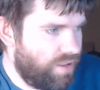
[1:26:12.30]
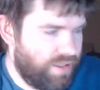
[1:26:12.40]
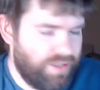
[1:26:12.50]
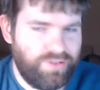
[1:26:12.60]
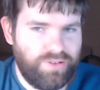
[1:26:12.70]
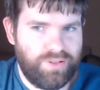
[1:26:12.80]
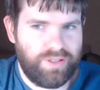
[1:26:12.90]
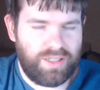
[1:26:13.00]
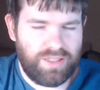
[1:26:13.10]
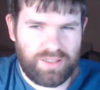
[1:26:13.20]
so you
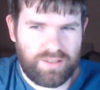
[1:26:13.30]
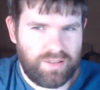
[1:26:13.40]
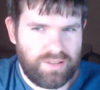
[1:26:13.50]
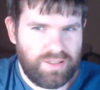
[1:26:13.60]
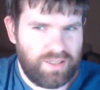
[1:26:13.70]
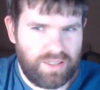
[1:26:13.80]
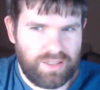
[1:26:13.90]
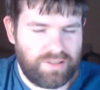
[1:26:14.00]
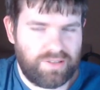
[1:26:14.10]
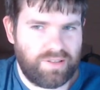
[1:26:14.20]
get like, I think you get
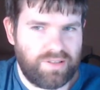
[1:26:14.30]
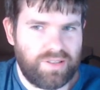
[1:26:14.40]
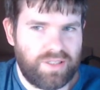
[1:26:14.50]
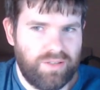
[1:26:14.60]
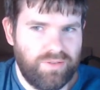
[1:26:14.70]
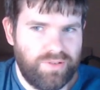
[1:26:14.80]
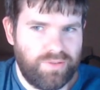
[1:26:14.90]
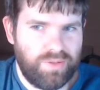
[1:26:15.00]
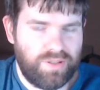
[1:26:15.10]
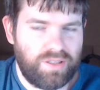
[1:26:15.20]
like 6 accounts
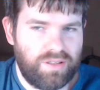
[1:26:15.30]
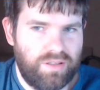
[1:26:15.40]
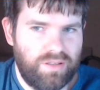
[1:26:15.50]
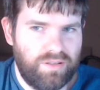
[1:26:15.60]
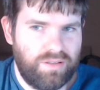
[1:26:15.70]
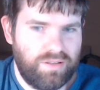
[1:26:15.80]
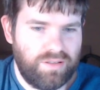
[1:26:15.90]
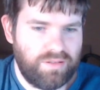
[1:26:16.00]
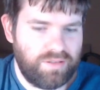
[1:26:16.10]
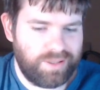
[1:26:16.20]
with that.
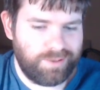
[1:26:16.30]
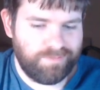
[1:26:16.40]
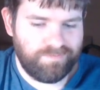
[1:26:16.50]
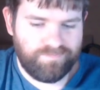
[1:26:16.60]
Um,